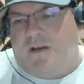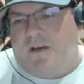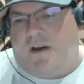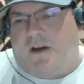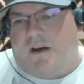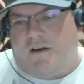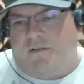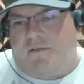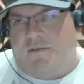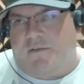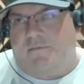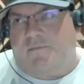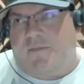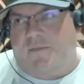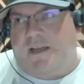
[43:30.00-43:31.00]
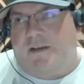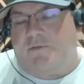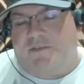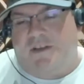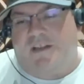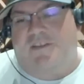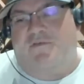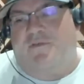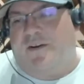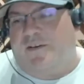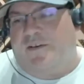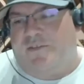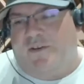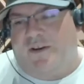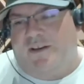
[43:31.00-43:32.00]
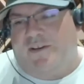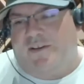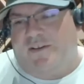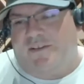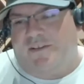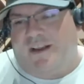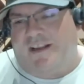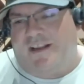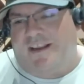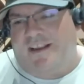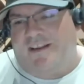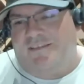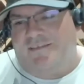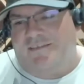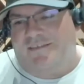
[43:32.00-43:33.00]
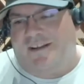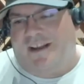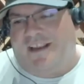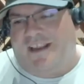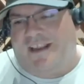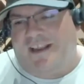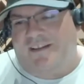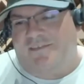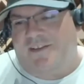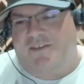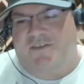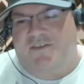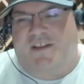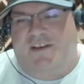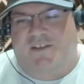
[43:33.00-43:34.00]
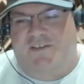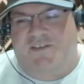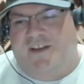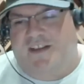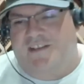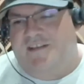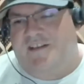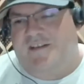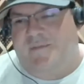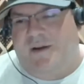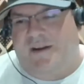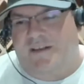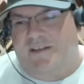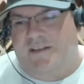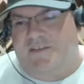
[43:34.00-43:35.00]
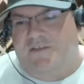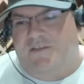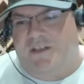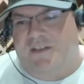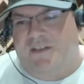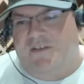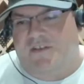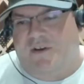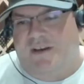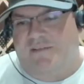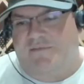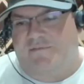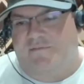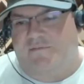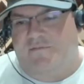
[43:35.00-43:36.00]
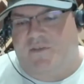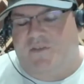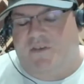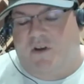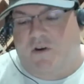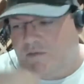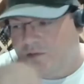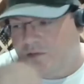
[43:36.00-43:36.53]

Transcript: Uh, it was it's very very good. I can't I can't. There's nothing else I could say about it. It's it's great. So